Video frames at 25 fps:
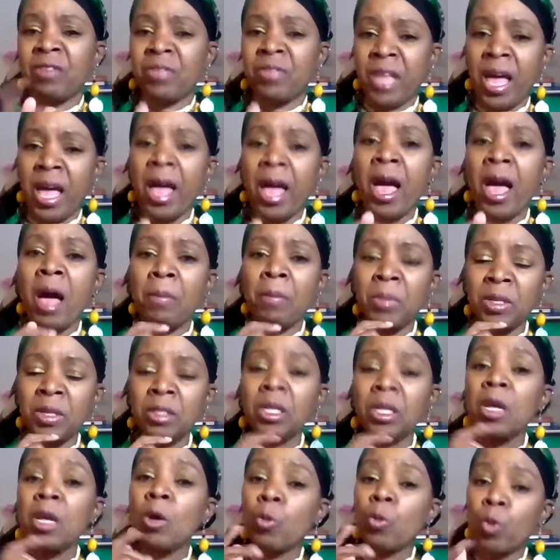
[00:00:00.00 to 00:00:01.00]
If that
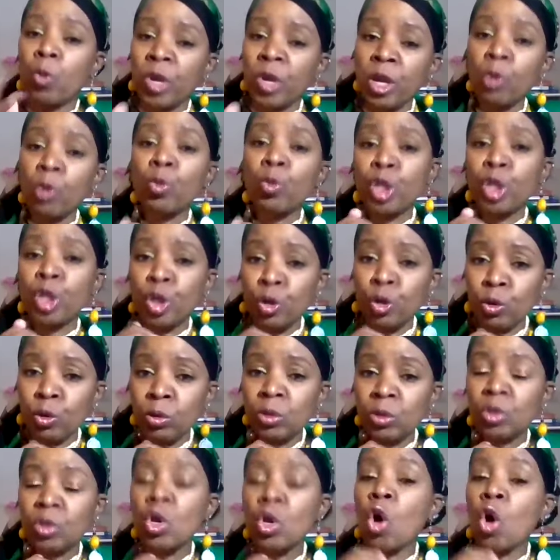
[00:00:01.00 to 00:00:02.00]
happens, when it
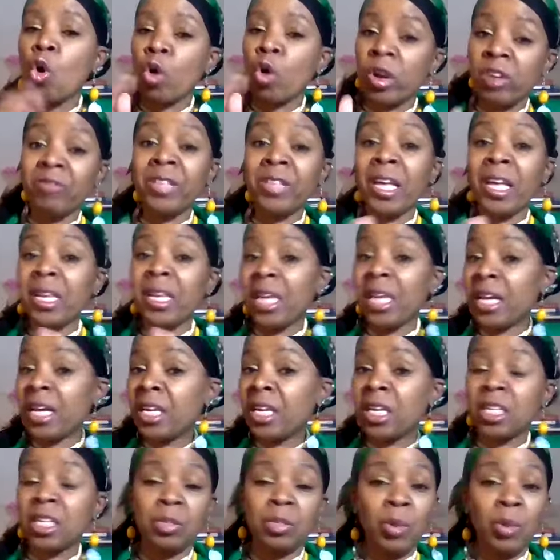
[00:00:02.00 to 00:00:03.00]
renews, or if they let
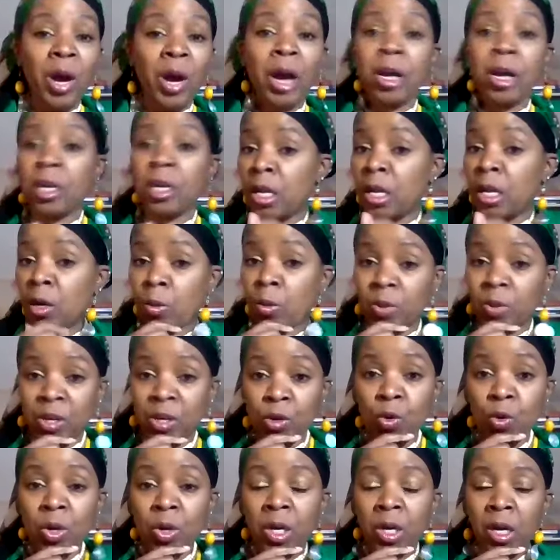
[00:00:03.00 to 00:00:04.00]
it expire and they don't
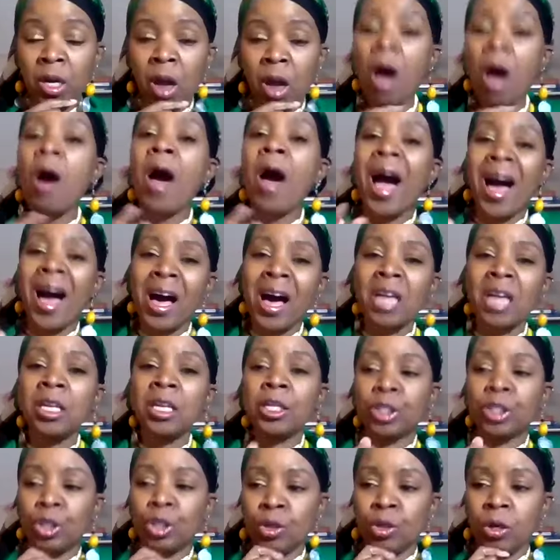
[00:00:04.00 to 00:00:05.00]
renew it at all, I'll
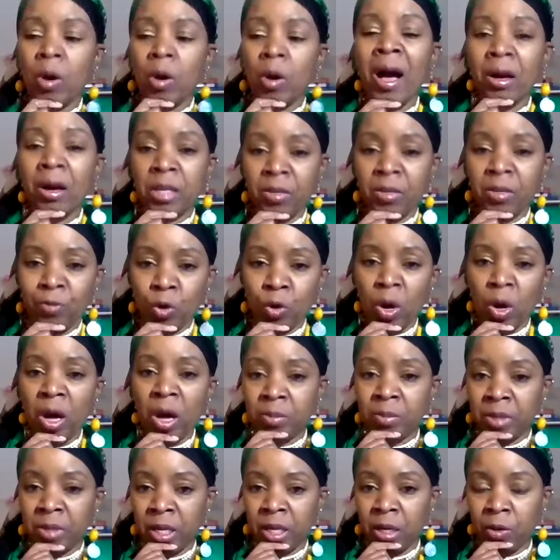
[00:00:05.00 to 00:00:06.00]
let you know. I'll give you an
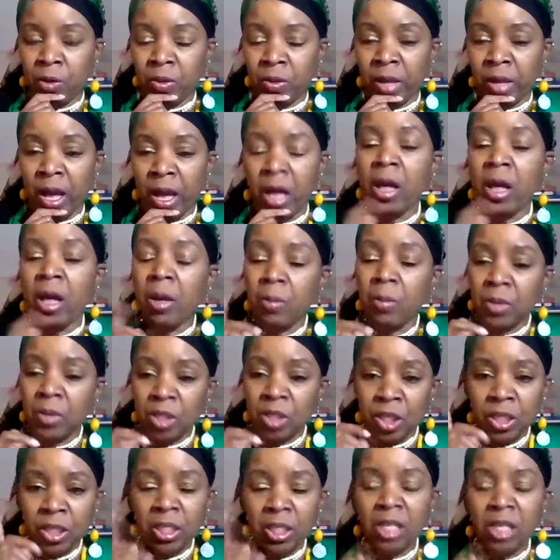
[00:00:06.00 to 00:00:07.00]
update on that.
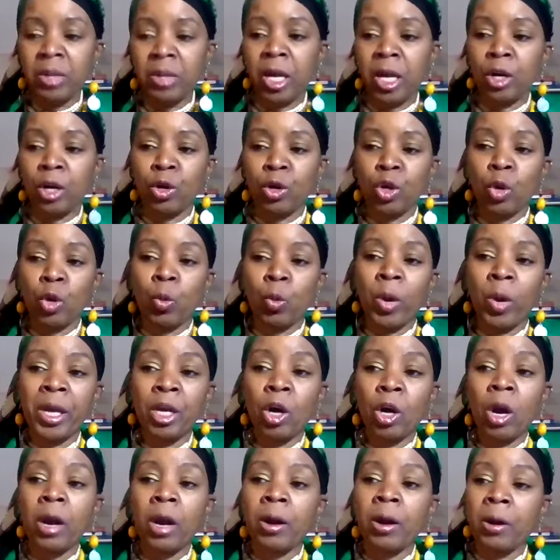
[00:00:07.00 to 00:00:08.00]
But just keep that on your
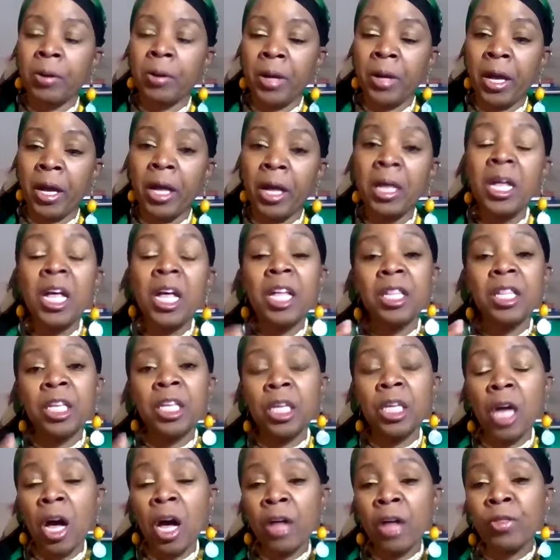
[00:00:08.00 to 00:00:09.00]
radar. Okay.
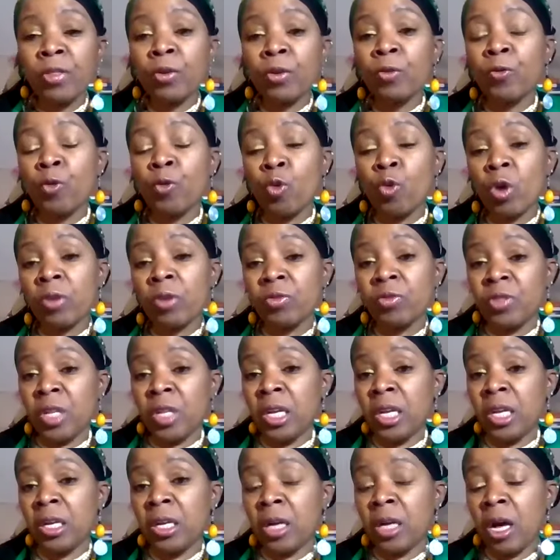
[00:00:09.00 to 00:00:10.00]
The other fourth
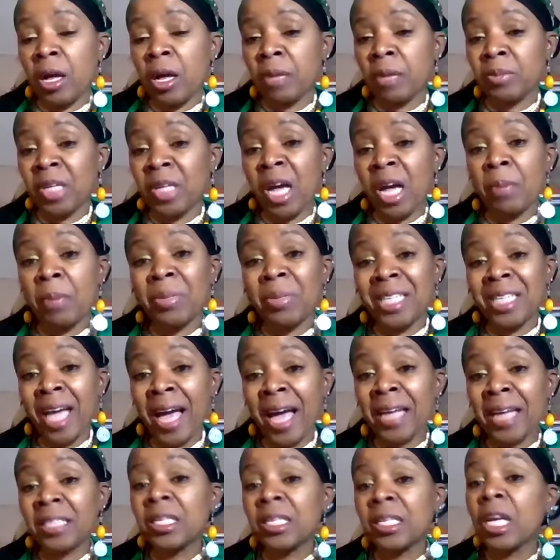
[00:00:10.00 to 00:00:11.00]
thing, type of
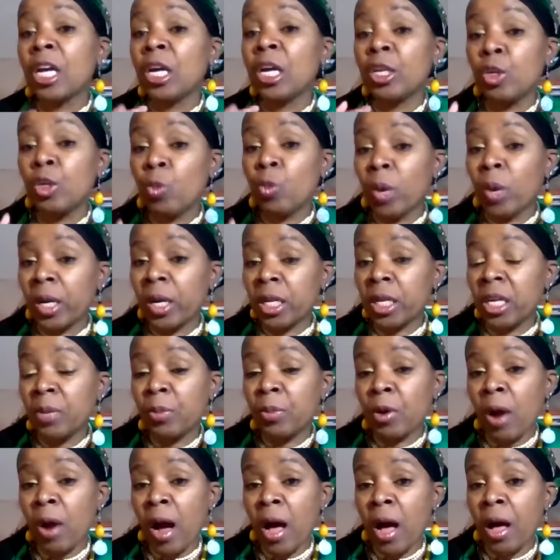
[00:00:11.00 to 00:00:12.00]
tax you want to
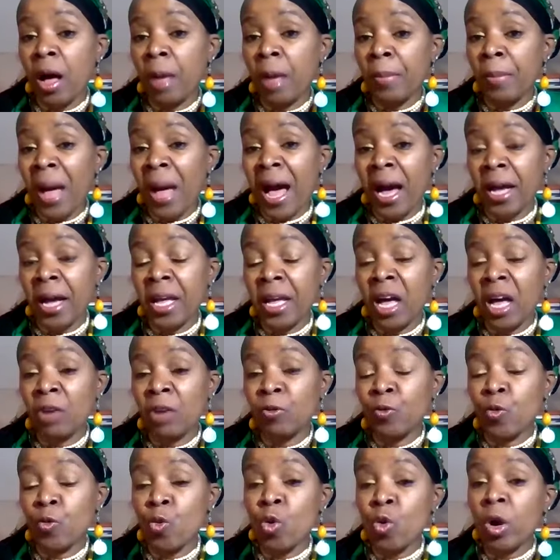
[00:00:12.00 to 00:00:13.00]
keep your eye
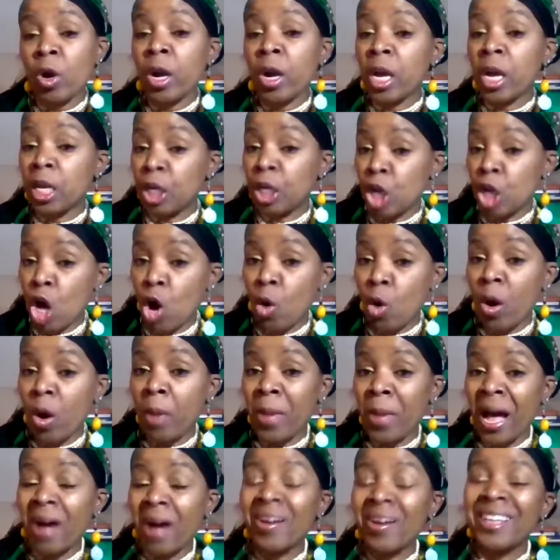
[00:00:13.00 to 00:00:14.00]
out for and know
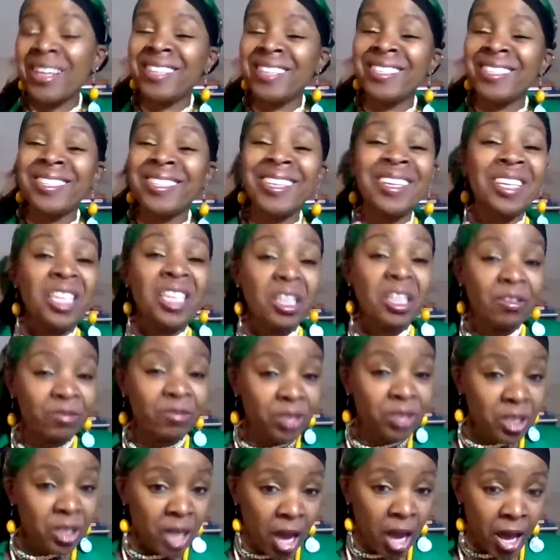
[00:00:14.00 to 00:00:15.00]
about is the
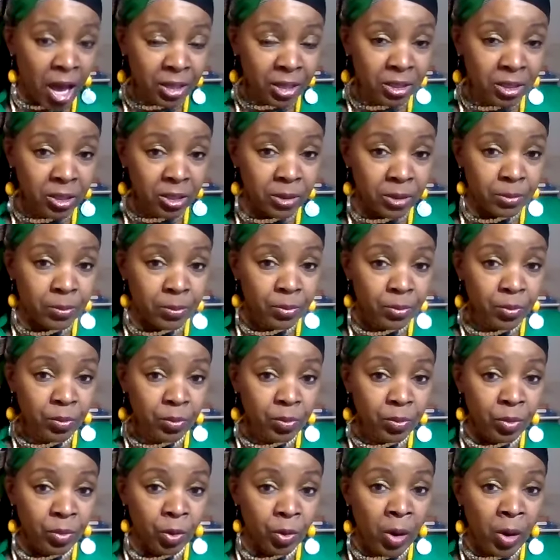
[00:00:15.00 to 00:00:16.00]
gift tax,
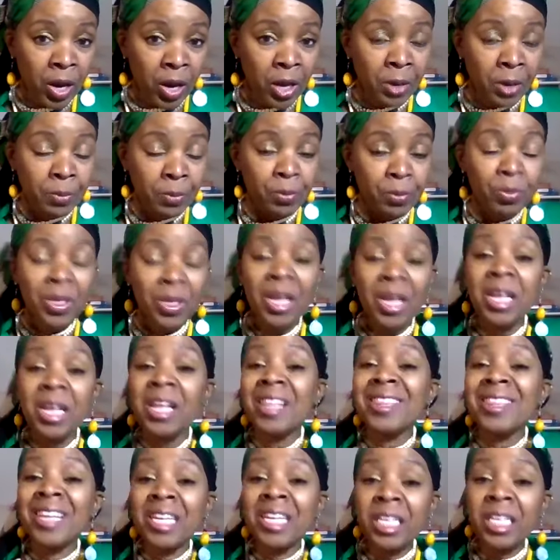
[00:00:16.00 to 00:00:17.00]
right?
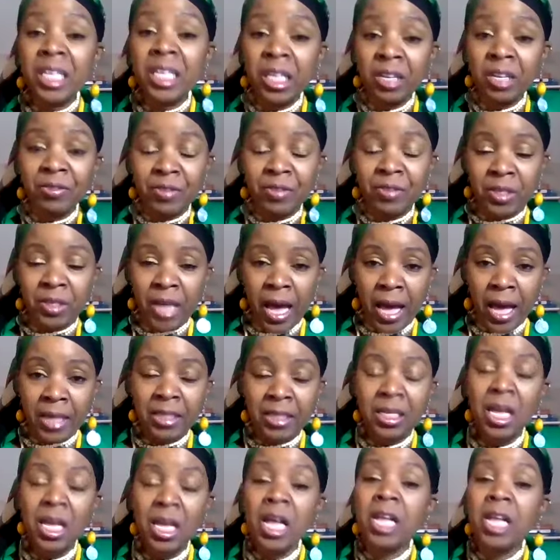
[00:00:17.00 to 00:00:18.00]
The gift
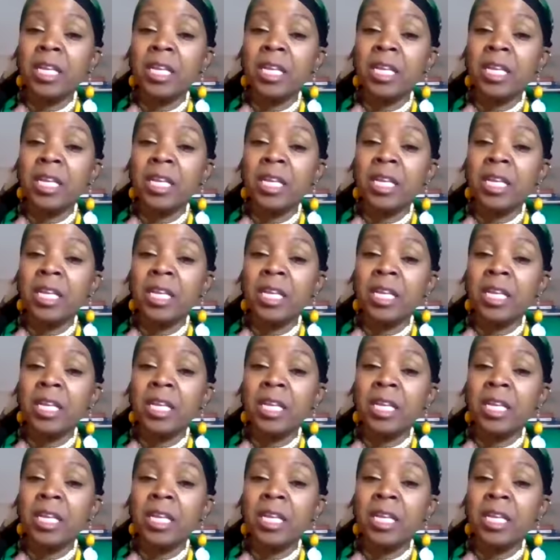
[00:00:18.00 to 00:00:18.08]
tax.